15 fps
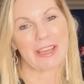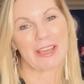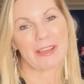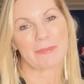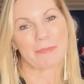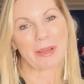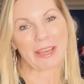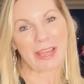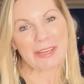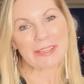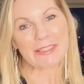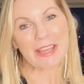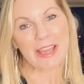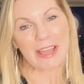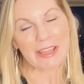But ladies,
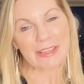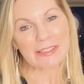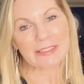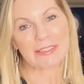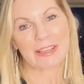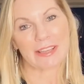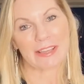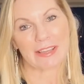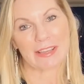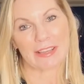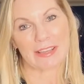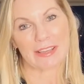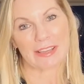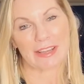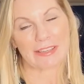there is
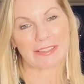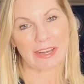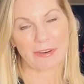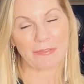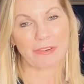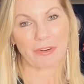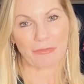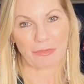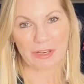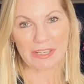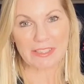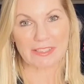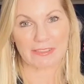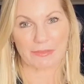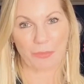a definite
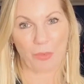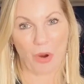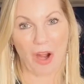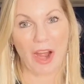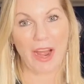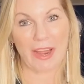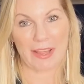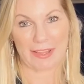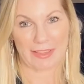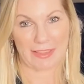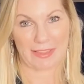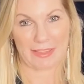reason why